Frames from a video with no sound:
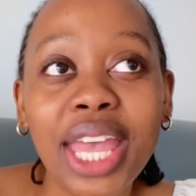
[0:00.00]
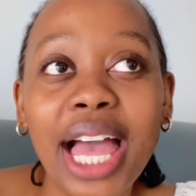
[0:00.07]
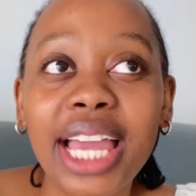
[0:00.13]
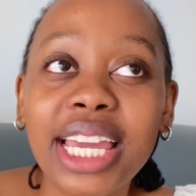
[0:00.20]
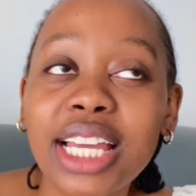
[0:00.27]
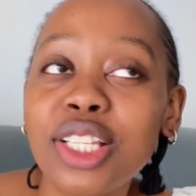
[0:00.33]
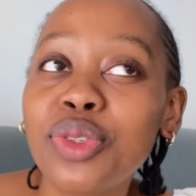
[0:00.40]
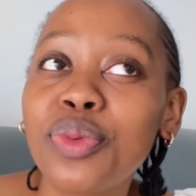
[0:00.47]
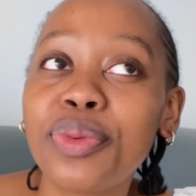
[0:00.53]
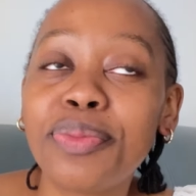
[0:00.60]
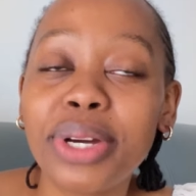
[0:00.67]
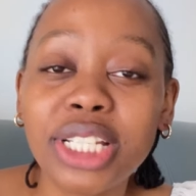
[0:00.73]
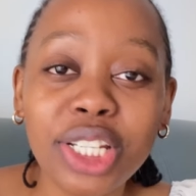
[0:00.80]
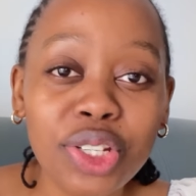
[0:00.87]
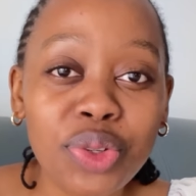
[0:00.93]
I get to the
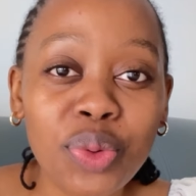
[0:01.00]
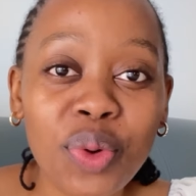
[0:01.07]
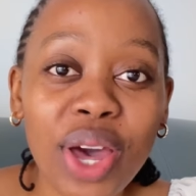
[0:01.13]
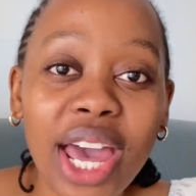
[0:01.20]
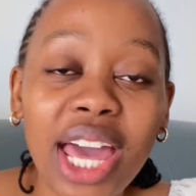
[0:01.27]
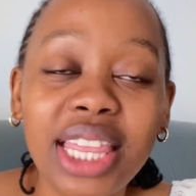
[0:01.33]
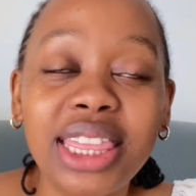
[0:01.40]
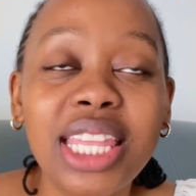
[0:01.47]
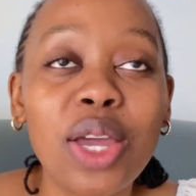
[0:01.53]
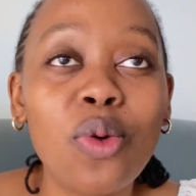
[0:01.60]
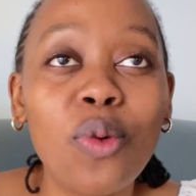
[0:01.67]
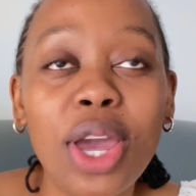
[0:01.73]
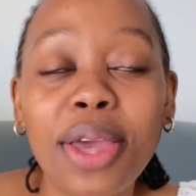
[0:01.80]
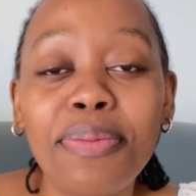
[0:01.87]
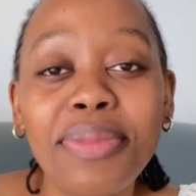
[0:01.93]
maternity ward, they
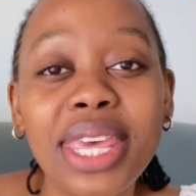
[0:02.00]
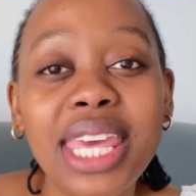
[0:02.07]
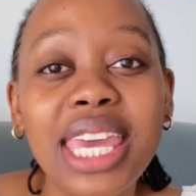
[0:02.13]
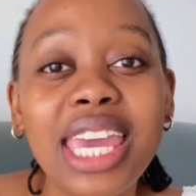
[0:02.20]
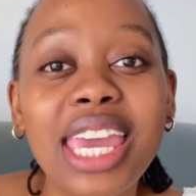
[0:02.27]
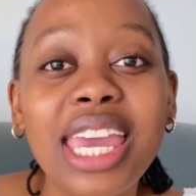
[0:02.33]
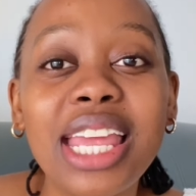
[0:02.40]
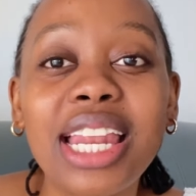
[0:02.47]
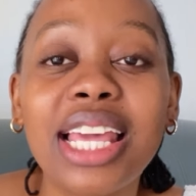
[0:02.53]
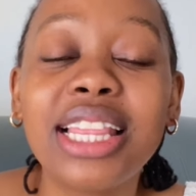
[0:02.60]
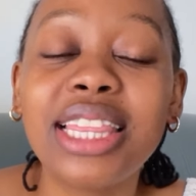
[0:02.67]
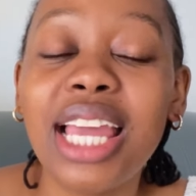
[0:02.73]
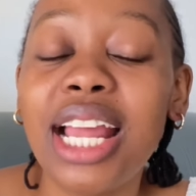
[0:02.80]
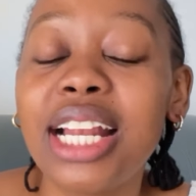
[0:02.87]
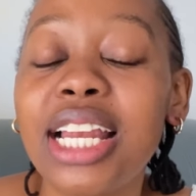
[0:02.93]
weigh me in, and
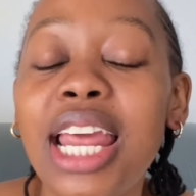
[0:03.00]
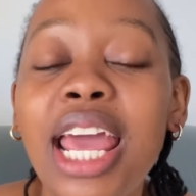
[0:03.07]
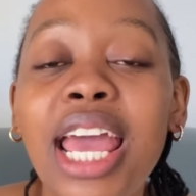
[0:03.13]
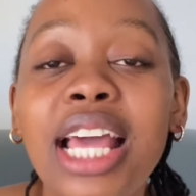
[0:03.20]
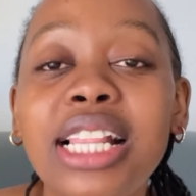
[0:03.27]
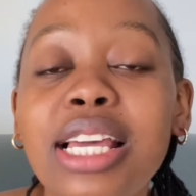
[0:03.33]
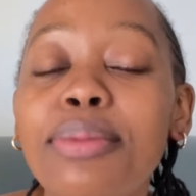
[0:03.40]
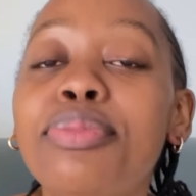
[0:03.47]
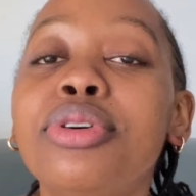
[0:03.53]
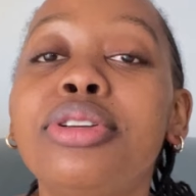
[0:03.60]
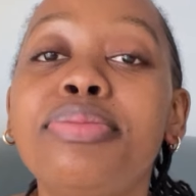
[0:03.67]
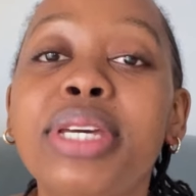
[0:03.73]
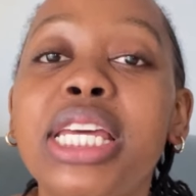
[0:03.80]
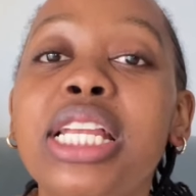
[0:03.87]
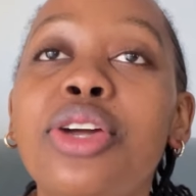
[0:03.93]
then they put
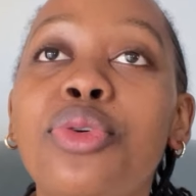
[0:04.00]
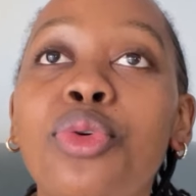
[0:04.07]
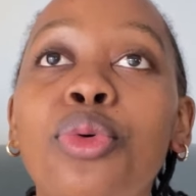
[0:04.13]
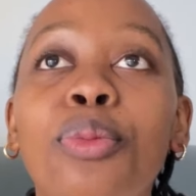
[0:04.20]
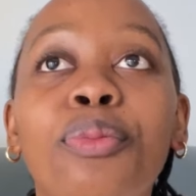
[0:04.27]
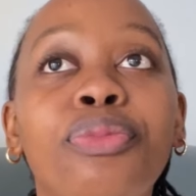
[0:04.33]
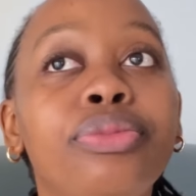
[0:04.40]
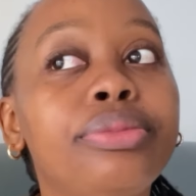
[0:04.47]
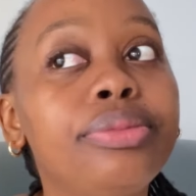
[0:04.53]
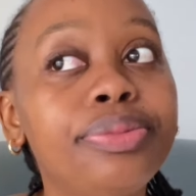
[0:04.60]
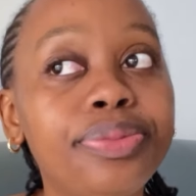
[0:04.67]
me in a room.